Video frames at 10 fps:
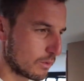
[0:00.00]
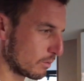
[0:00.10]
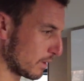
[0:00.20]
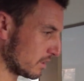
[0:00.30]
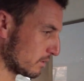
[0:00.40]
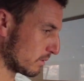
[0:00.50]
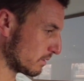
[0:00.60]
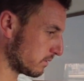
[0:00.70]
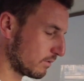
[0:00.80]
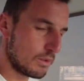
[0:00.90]
2 months
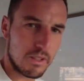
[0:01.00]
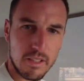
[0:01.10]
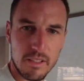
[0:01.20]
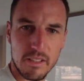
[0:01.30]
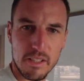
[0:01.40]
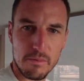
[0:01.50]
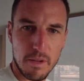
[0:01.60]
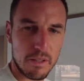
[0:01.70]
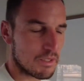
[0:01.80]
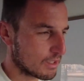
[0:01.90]
worth of food on this
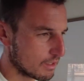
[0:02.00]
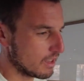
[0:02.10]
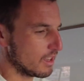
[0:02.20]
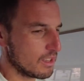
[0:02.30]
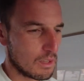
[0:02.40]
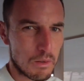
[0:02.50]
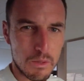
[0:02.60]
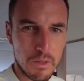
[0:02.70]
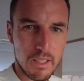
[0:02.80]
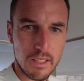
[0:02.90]
boat. So you always
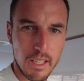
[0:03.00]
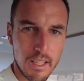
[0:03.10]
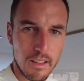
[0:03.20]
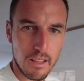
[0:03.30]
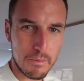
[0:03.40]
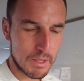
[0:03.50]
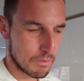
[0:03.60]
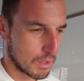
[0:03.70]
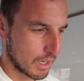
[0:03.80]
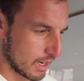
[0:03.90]
want to take a little bit
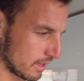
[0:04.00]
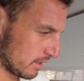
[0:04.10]
more.